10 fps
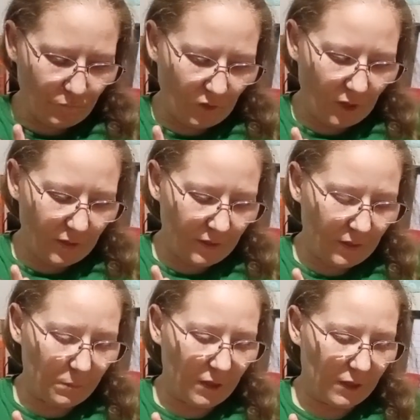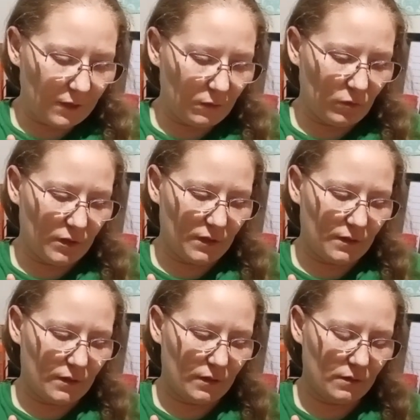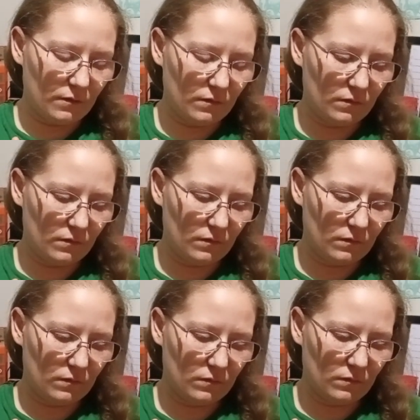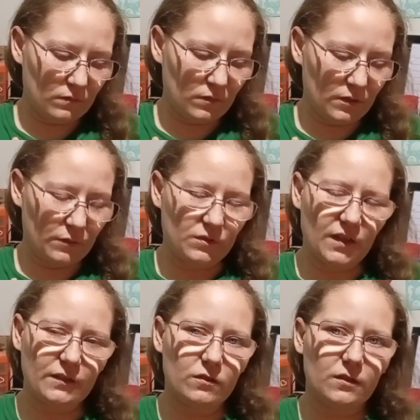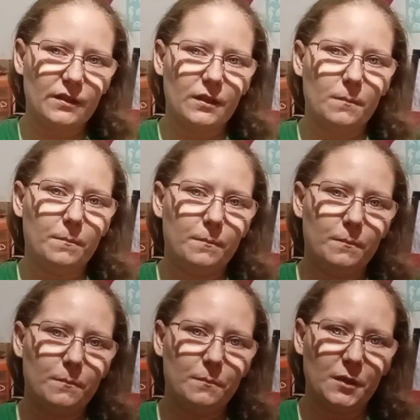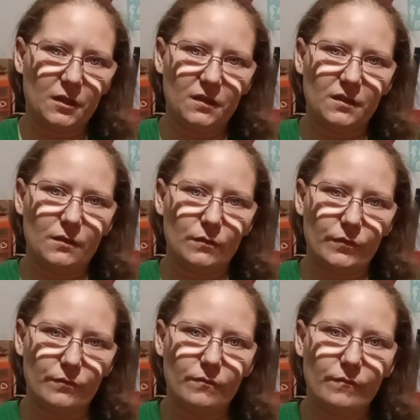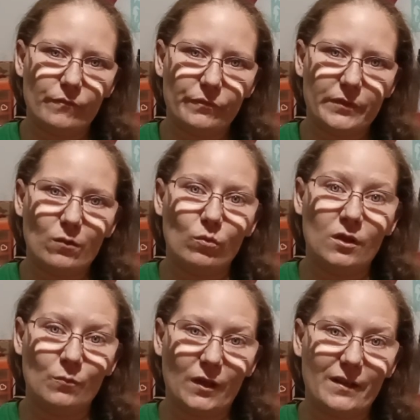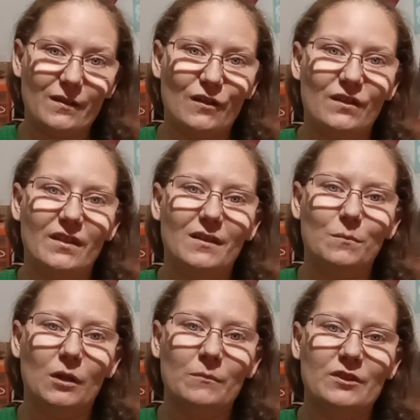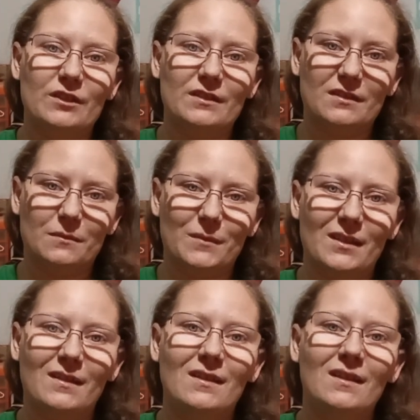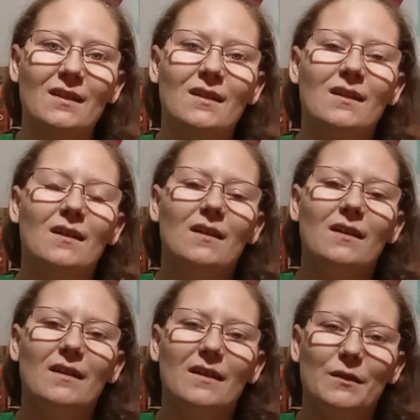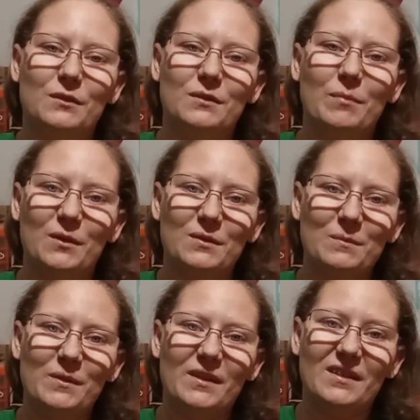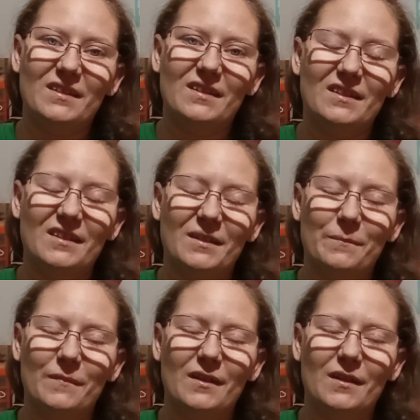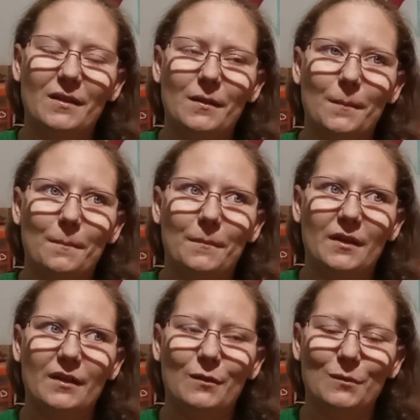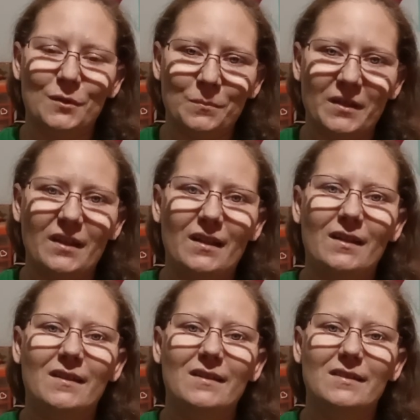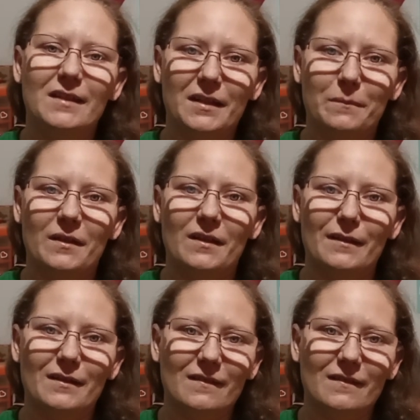and I paired it with, it was actually a ball of one weight yarn that Mama G sent me. It was supposed to be an amigurumi teddy bear.